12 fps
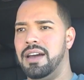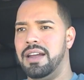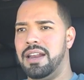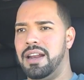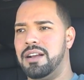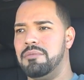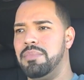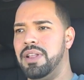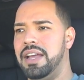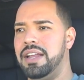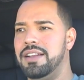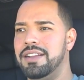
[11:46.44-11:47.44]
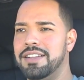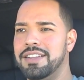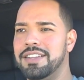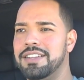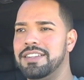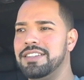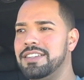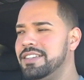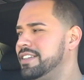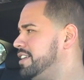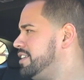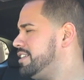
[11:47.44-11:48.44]
I cannot complain.
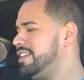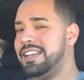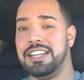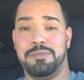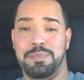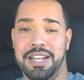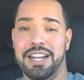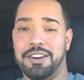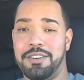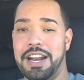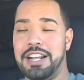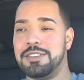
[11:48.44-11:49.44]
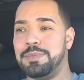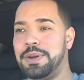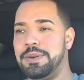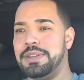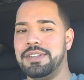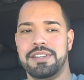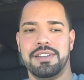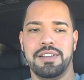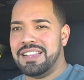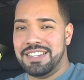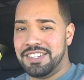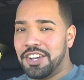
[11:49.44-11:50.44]
This has been a great experience.
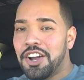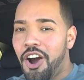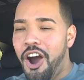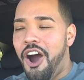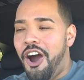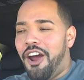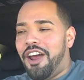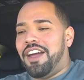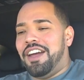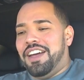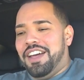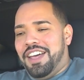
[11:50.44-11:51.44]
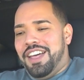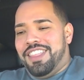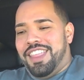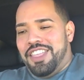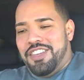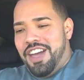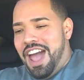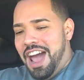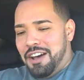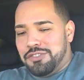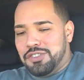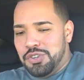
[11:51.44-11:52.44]
This is a car that you
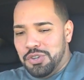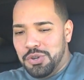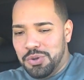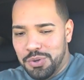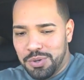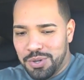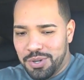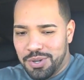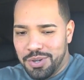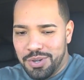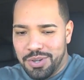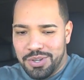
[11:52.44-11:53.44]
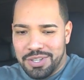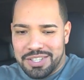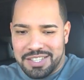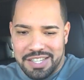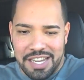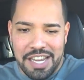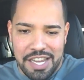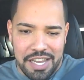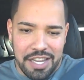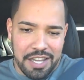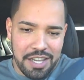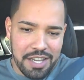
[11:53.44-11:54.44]
have to
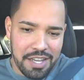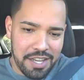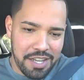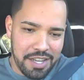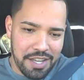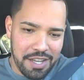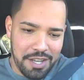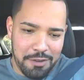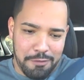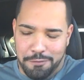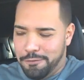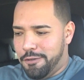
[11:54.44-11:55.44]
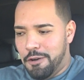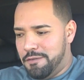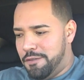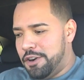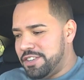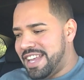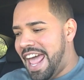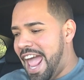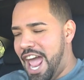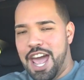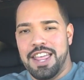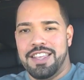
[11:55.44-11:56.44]
see from first
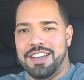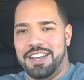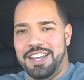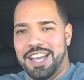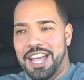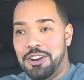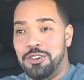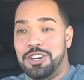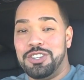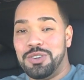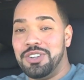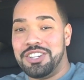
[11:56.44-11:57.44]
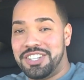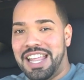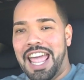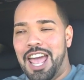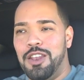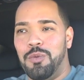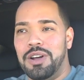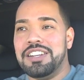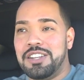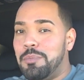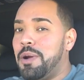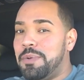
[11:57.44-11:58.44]
hand in order to understand what
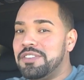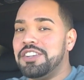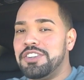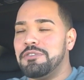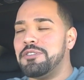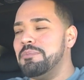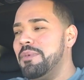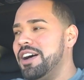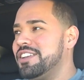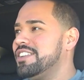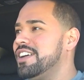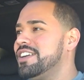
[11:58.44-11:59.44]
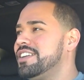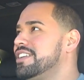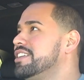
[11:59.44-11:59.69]
is the proposition for Mazda.